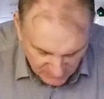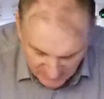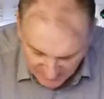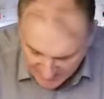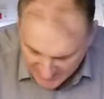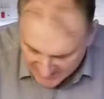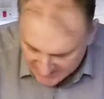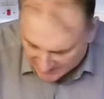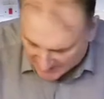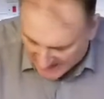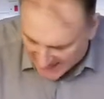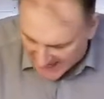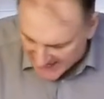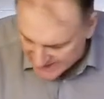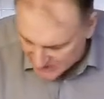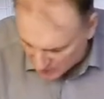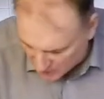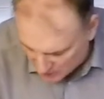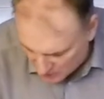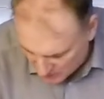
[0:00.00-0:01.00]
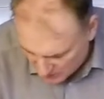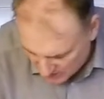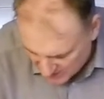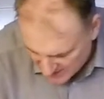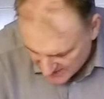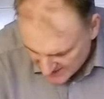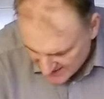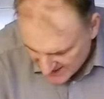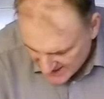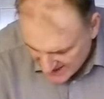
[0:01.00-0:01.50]
of the people I know,
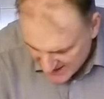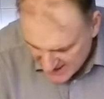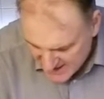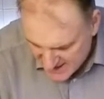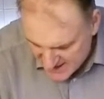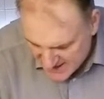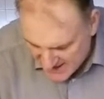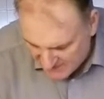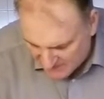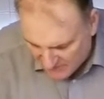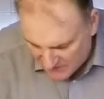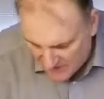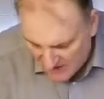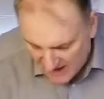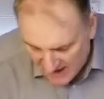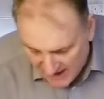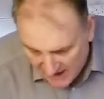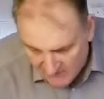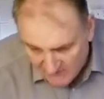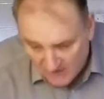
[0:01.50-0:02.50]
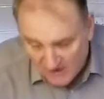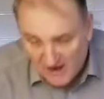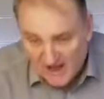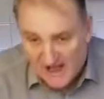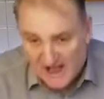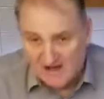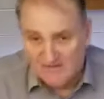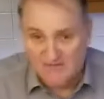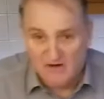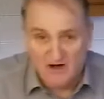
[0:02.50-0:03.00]
never, ever,
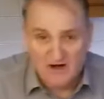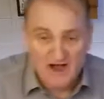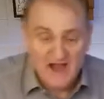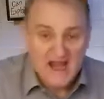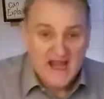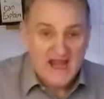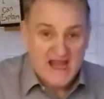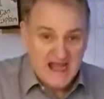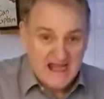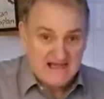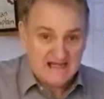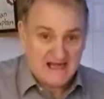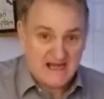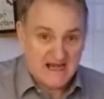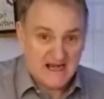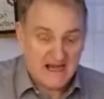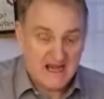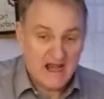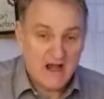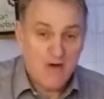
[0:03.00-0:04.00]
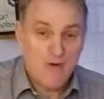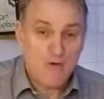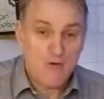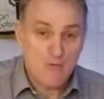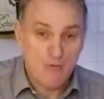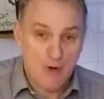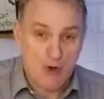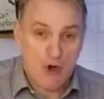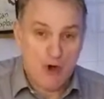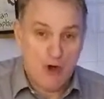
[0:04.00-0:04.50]
ever eat
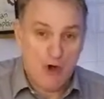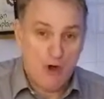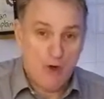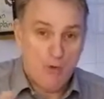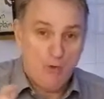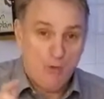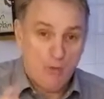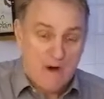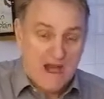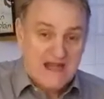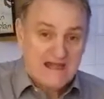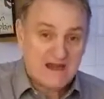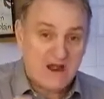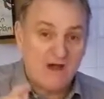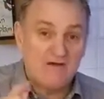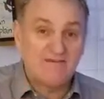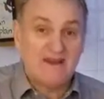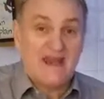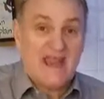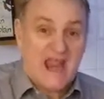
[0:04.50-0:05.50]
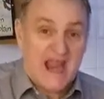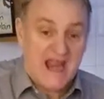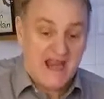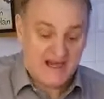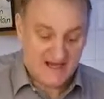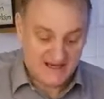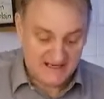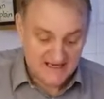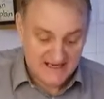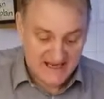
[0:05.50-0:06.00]
raw white of an
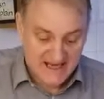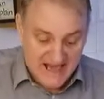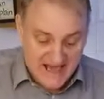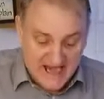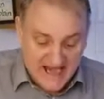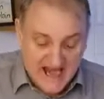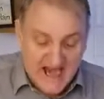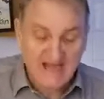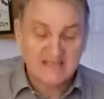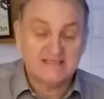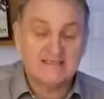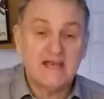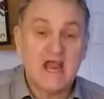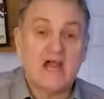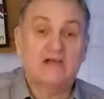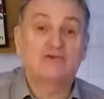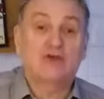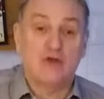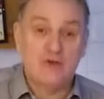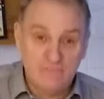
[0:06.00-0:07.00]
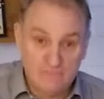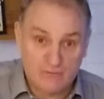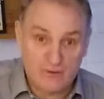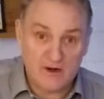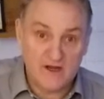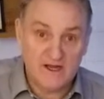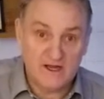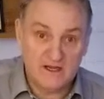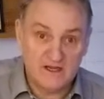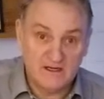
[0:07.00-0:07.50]
egg. It's not good
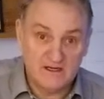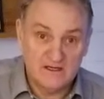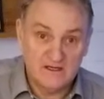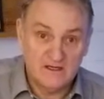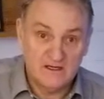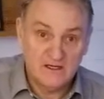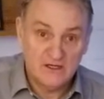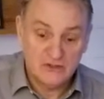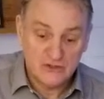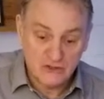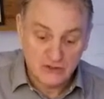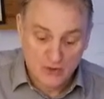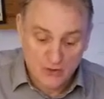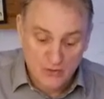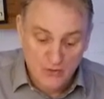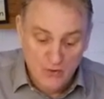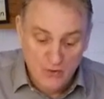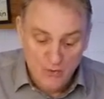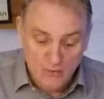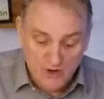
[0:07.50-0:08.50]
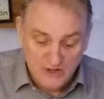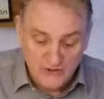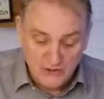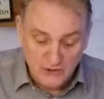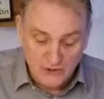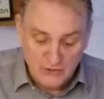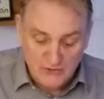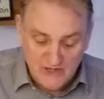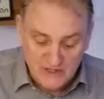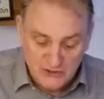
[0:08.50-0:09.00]
for you. So what you
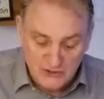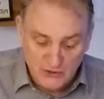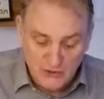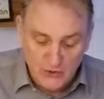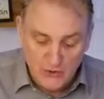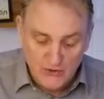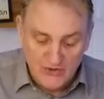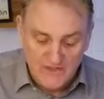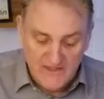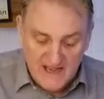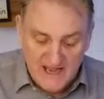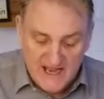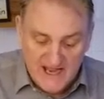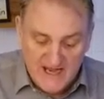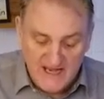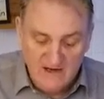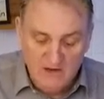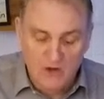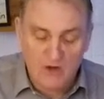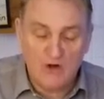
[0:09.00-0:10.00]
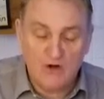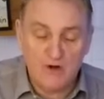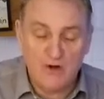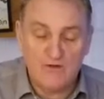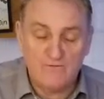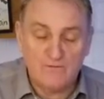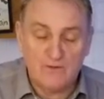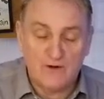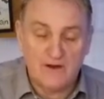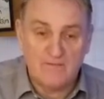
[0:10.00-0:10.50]
do is cook the egg long
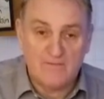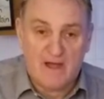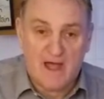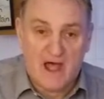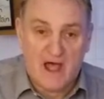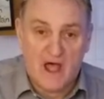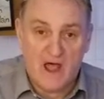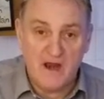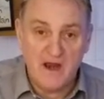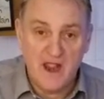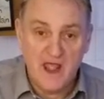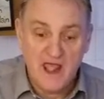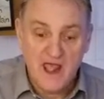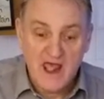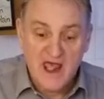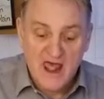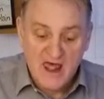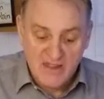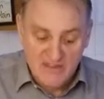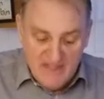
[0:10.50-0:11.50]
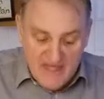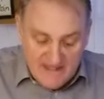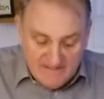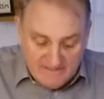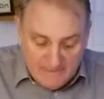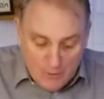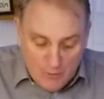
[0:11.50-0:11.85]
enough on the pan that the